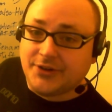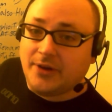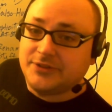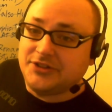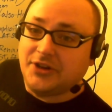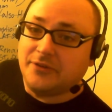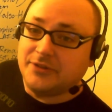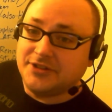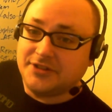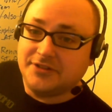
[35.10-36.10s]
off stuff
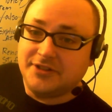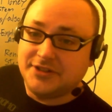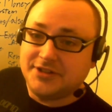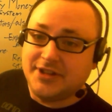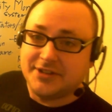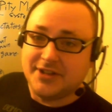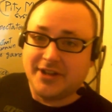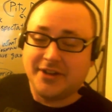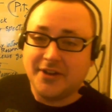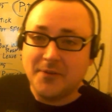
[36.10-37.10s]
is things
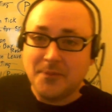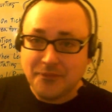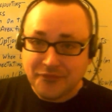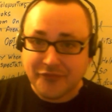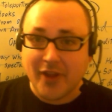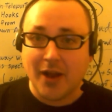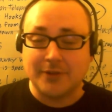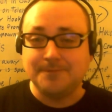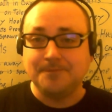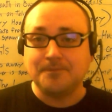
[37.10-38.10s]
that
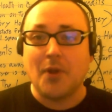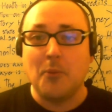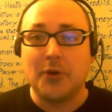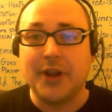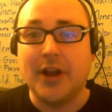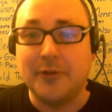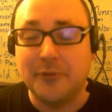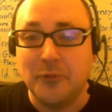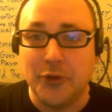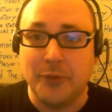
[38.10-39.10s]
I'm working on
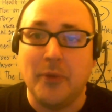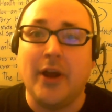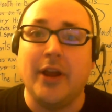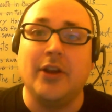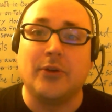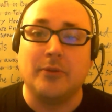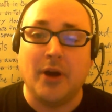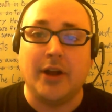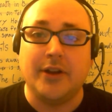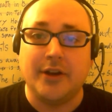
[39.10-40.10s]
with my current
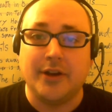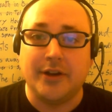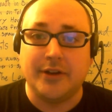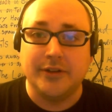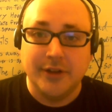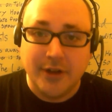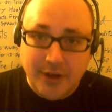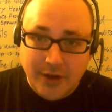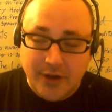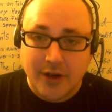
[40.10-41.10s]
mod,
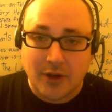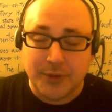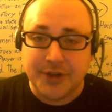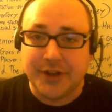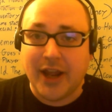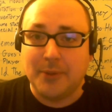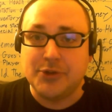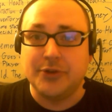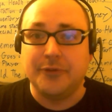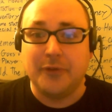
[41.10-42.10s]
Arena to
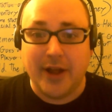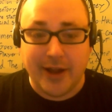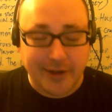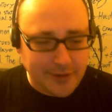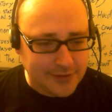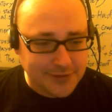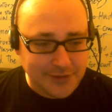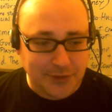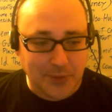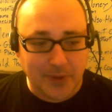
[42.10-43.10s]
Capture the Flag.
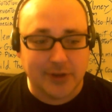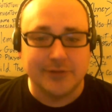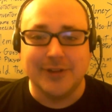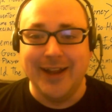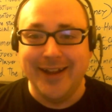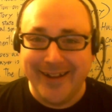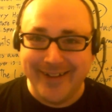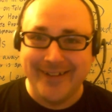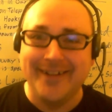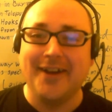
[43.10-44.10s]
So
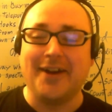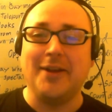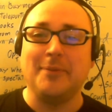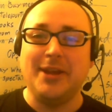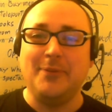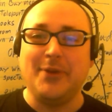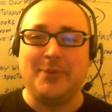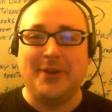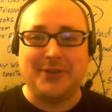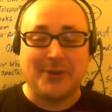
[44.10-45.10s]
I am keeping
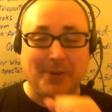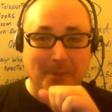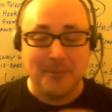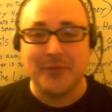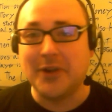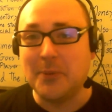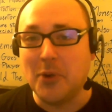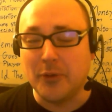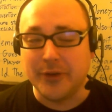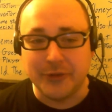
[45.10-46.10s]
busy. I'm
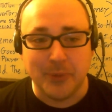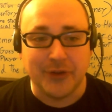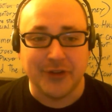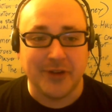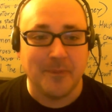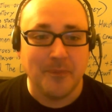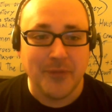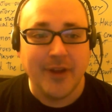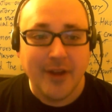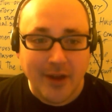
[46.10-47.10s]
always busy.
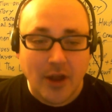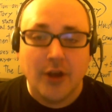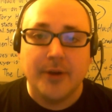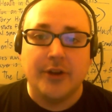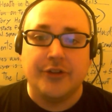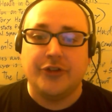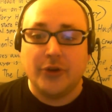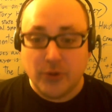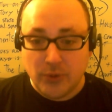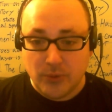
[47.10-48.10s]

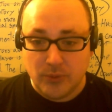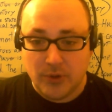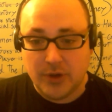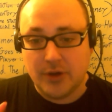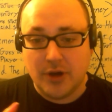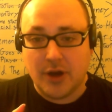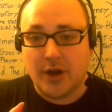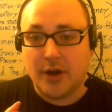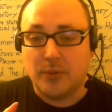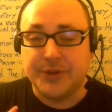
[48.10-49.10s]
So
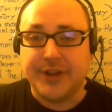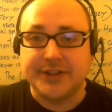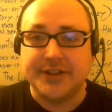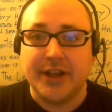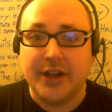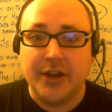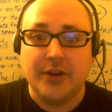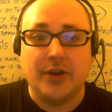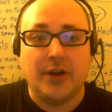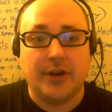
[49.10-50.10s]
with that said,